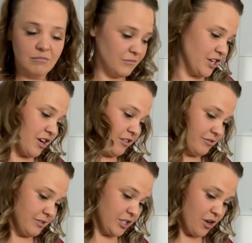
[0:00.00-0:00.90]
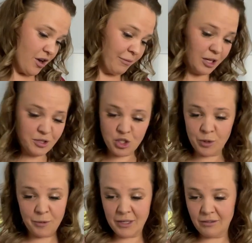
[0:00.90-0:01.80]
you know, so I'm just
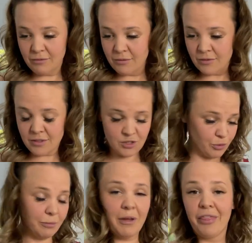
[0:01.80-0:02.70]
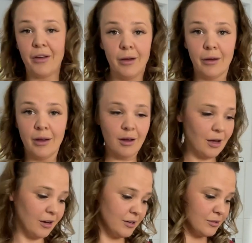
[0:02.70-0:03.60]
gonna be doing my thing. I'm
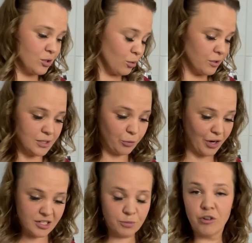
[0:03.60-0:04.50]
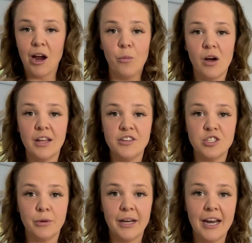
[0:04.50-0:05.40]
gonna talk some random crap while I
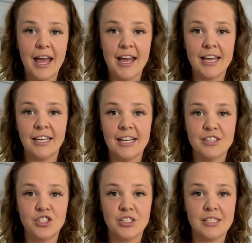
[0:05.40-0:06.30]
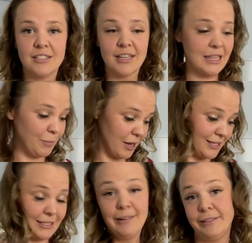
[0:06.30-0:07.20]
do it, and let's just get the party
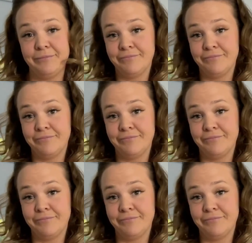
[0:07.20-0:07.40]
started.